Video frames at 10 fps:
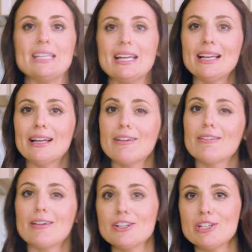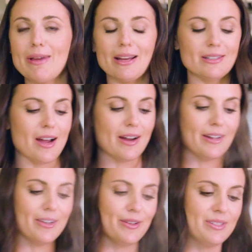tinga crunchy baked
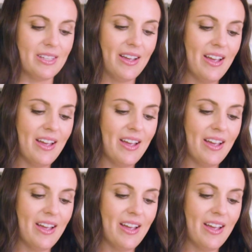tacos.